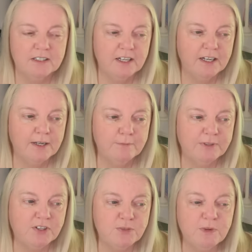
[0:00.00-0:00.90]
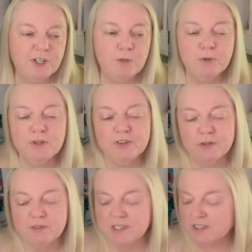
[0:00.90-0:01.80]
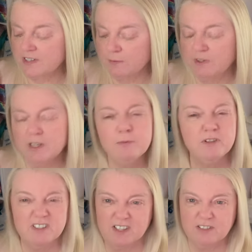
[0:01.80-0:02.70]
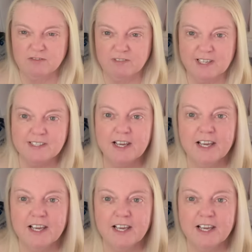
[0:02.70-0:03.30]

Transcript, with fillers: Um, because when you put those, when I put accessories